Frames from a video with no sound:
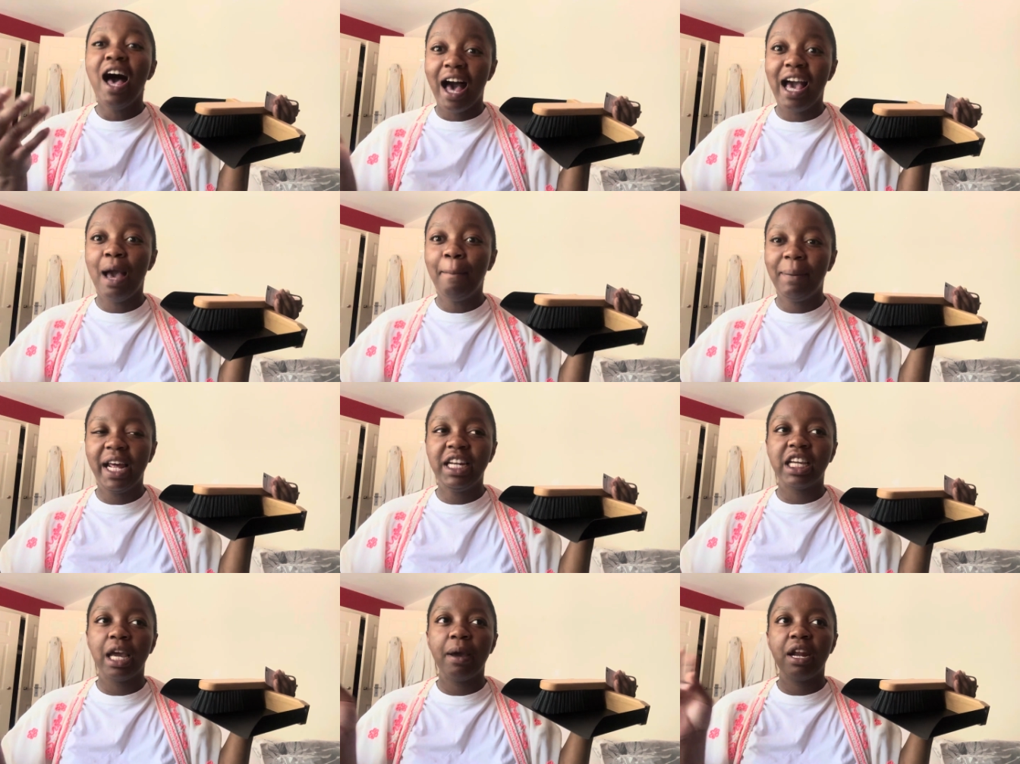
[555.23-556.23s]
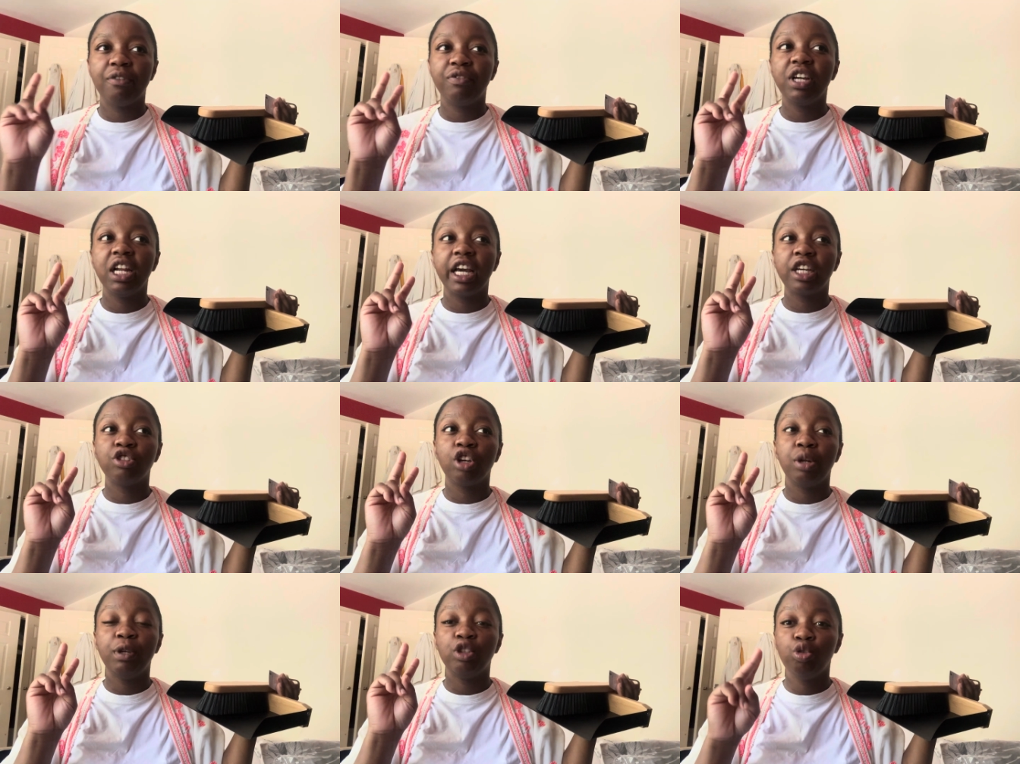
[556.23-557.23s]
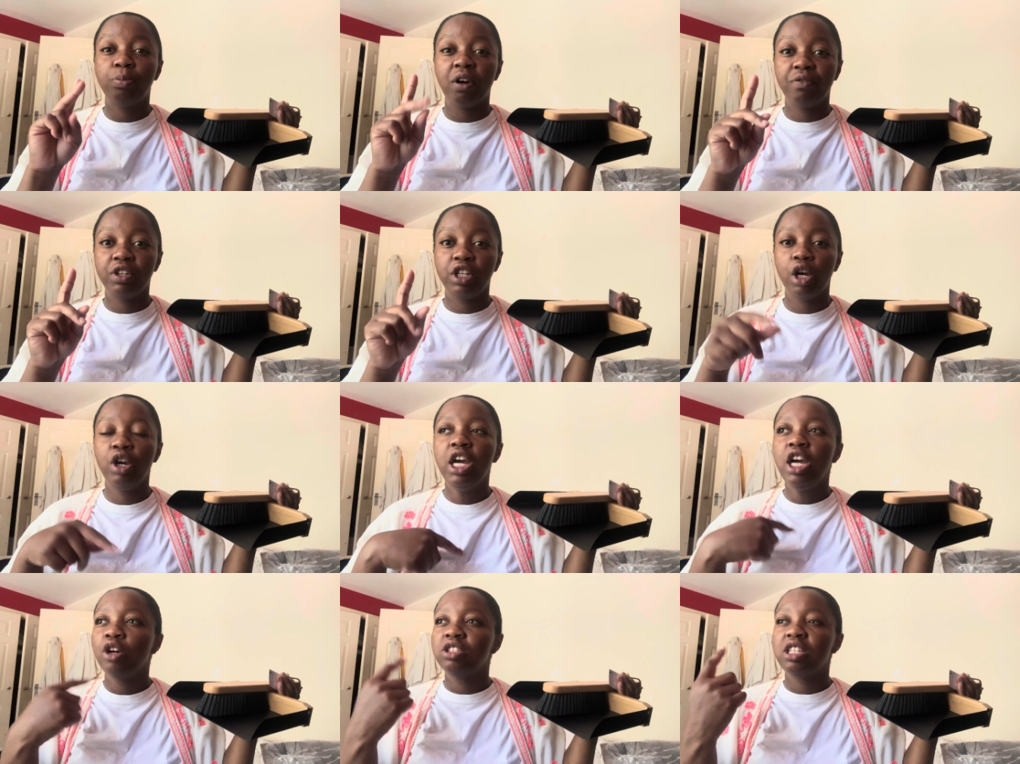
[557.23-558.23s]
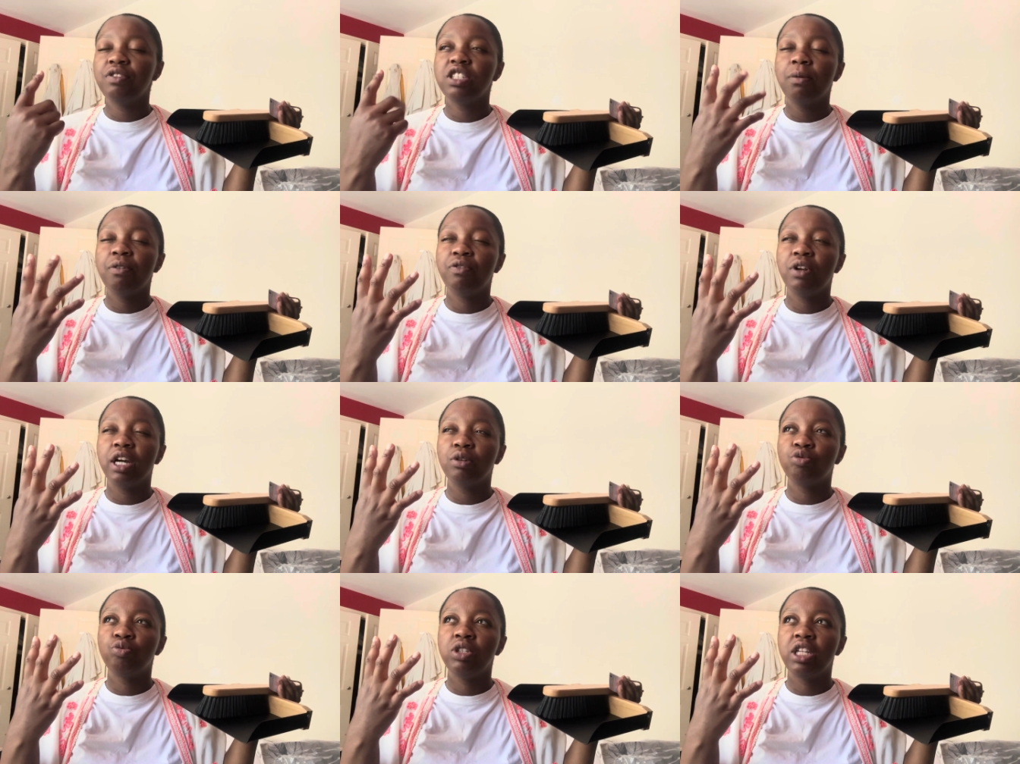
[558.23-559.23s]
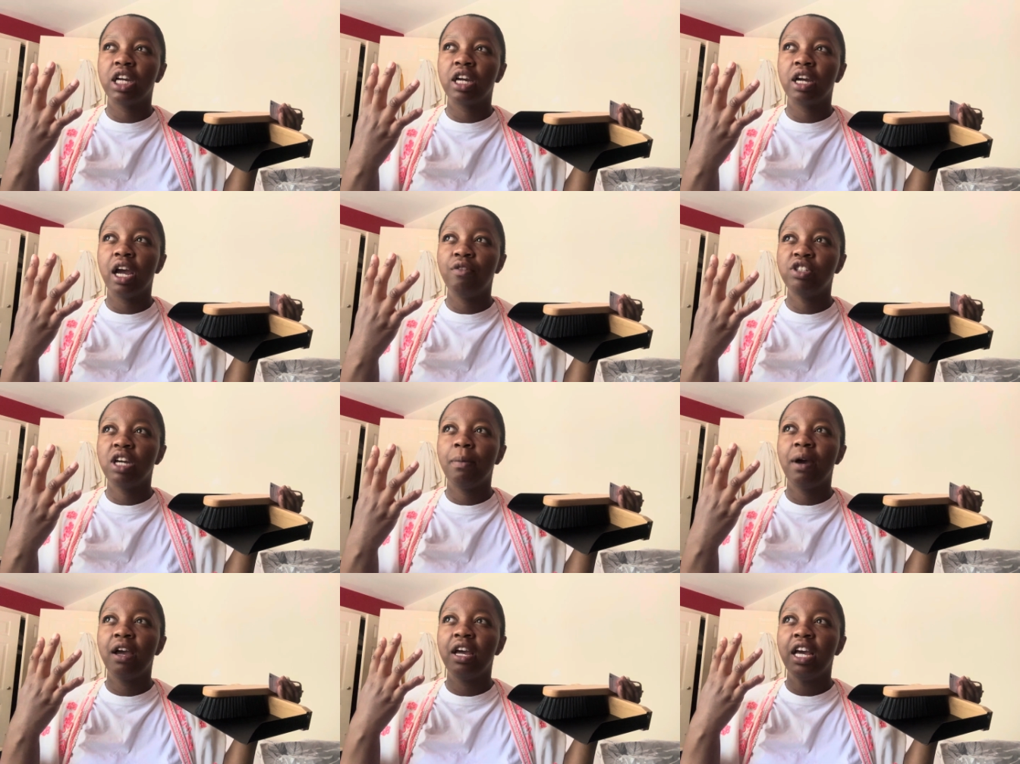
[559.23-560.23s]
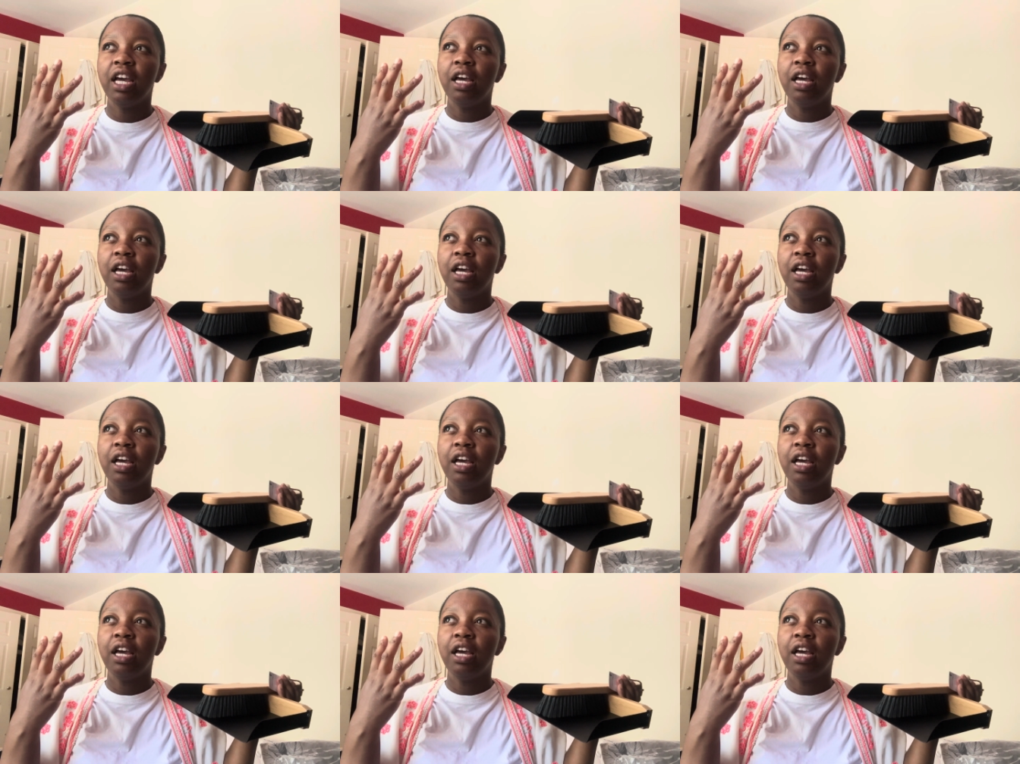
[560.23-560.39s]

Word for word: I am planning it and I think like it's going to be a two-part video because every time I feel like redecorate, every time I